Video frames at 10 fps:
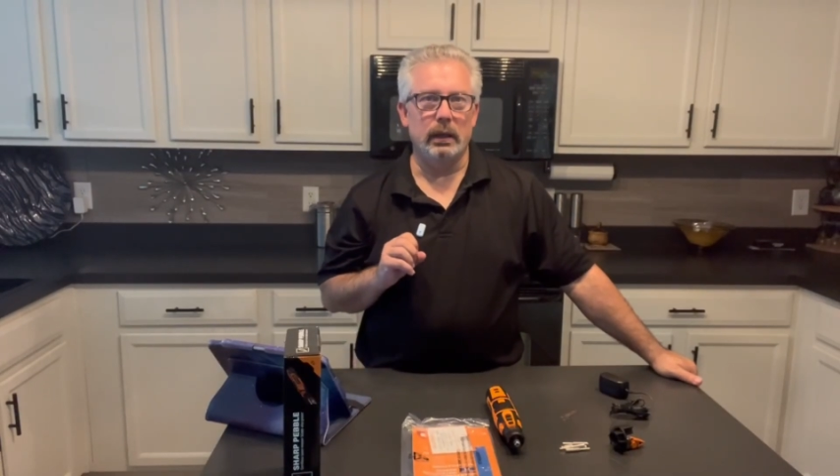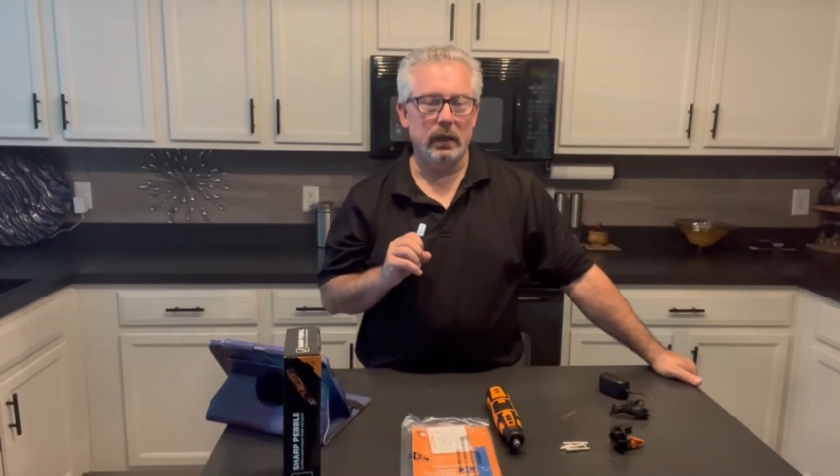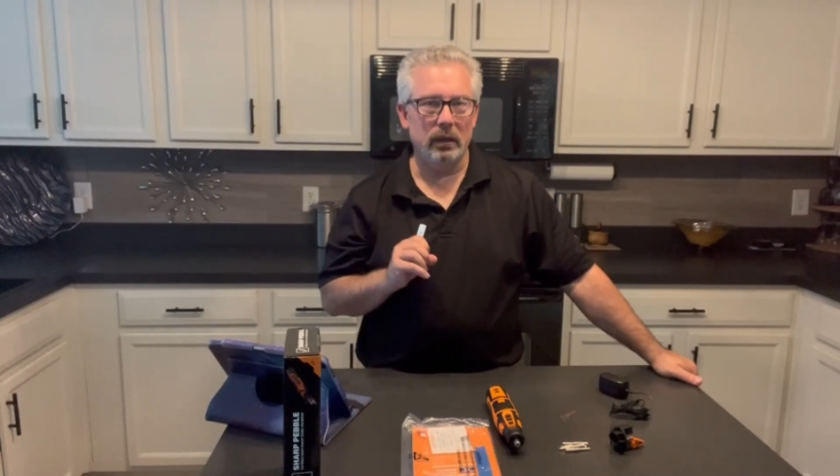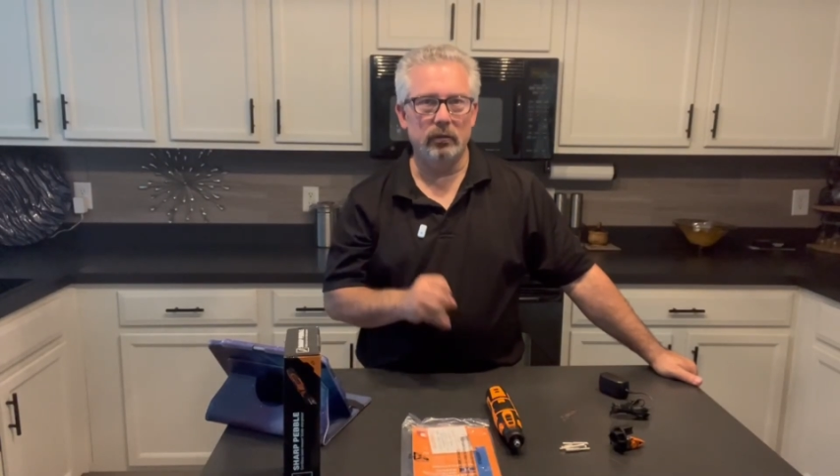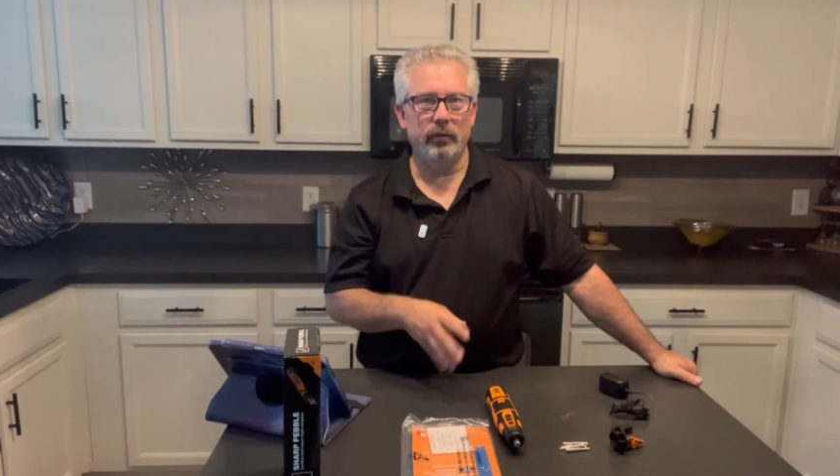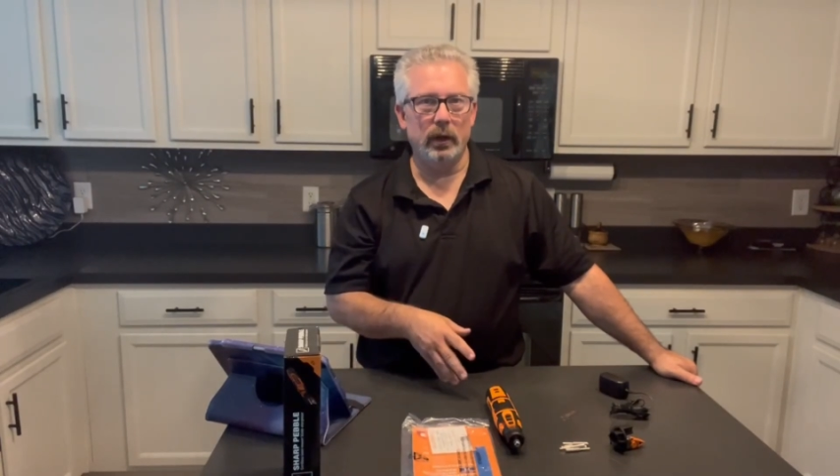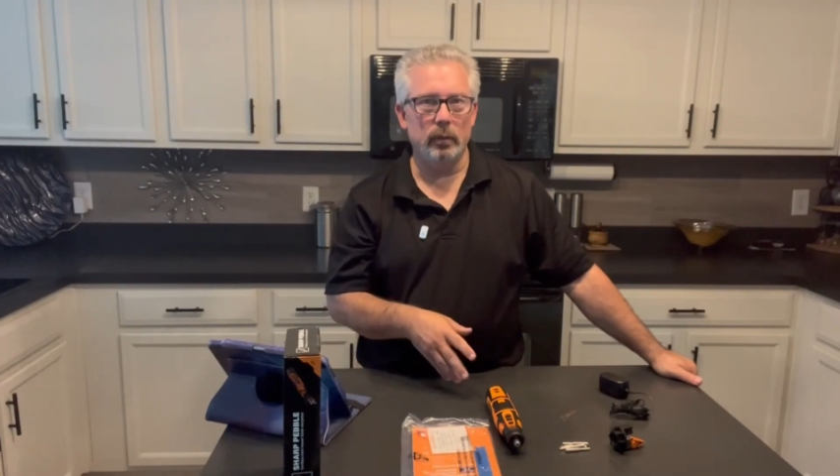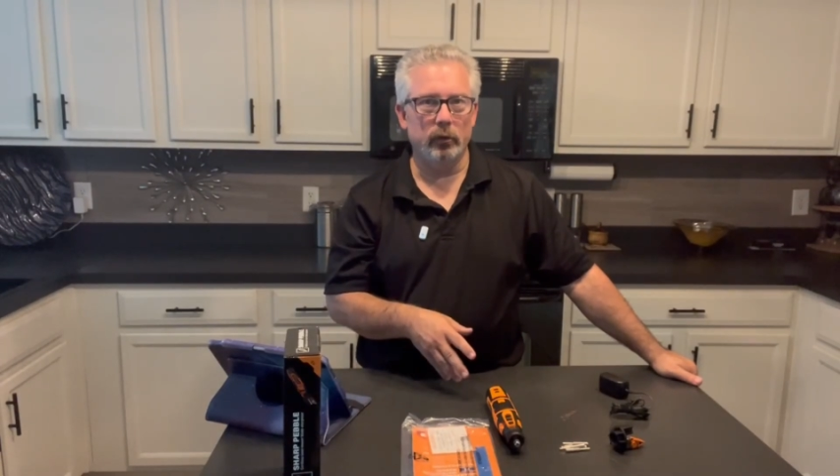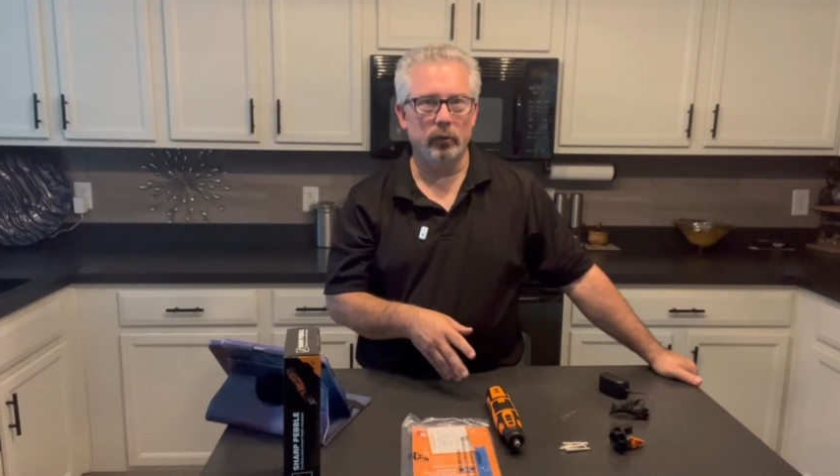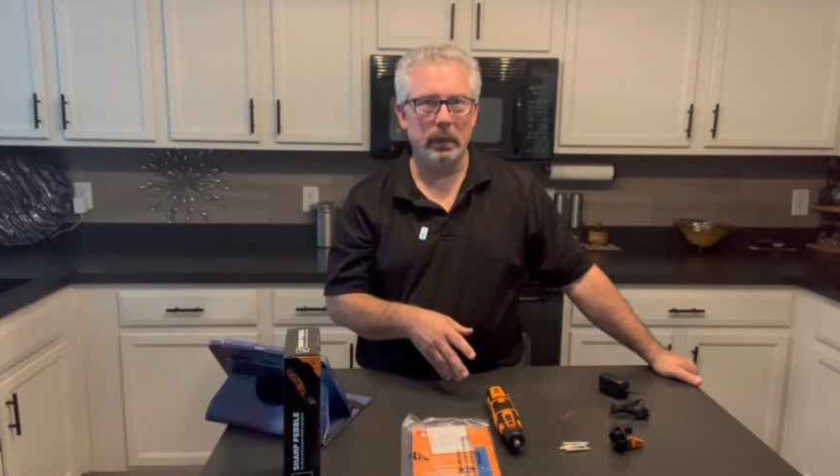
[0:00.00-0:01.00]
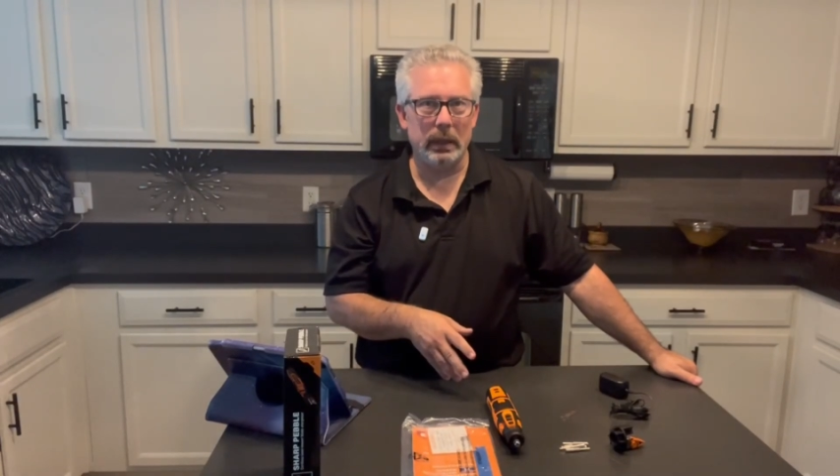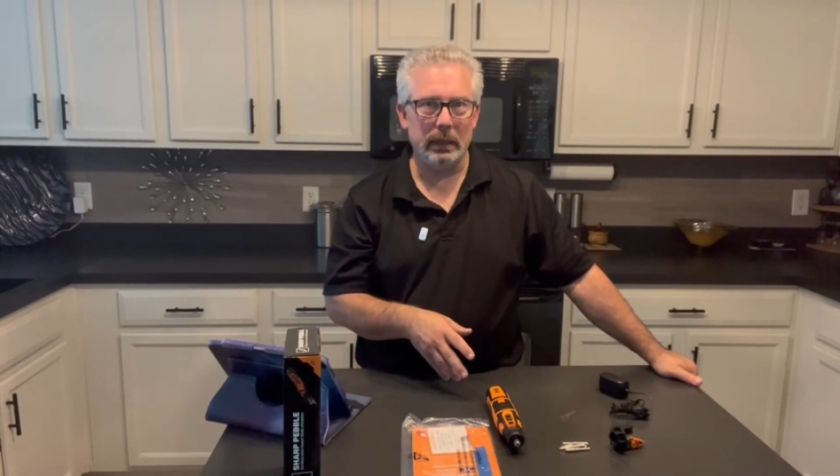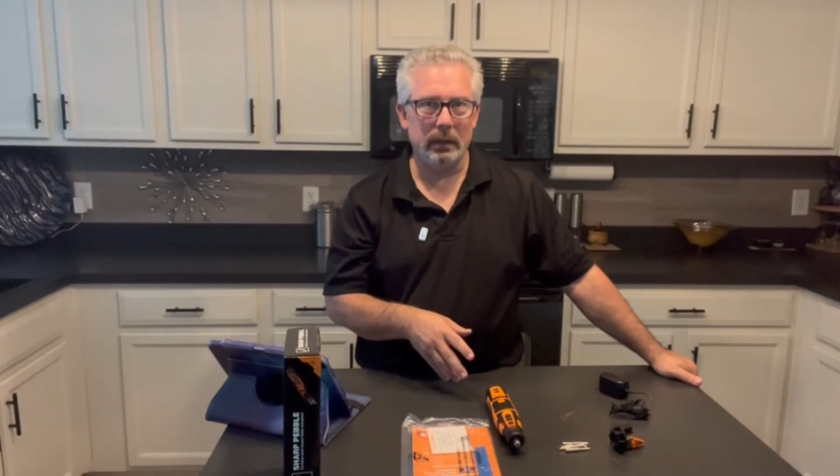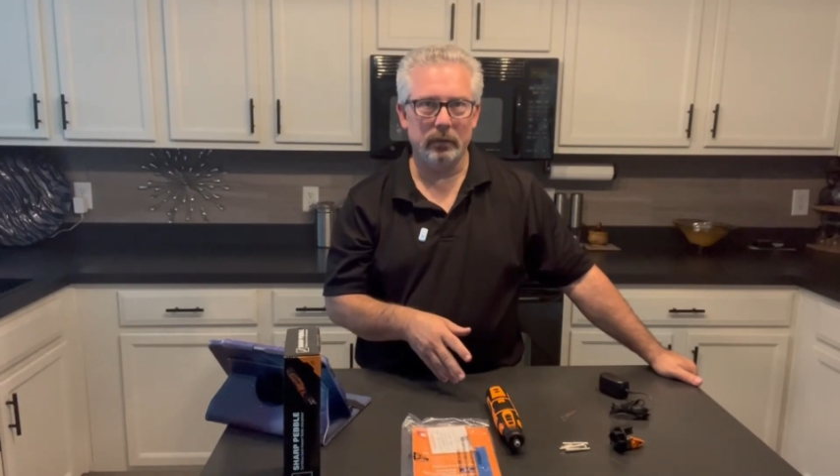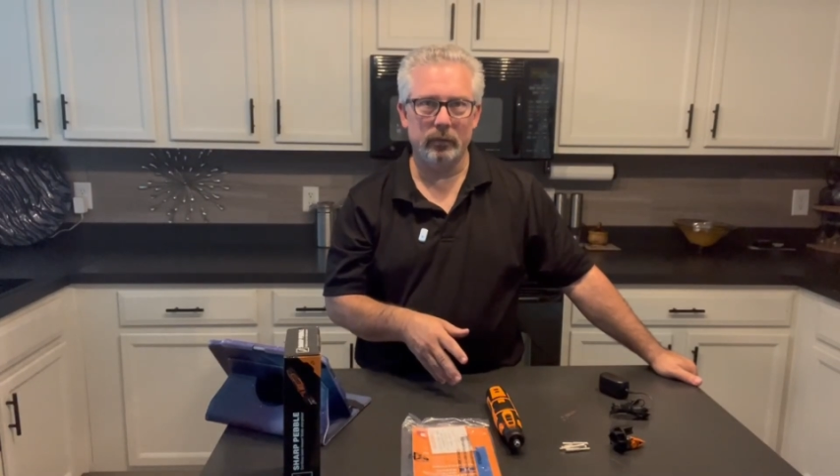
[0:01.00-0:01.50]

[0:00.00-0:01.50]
it is variable speed.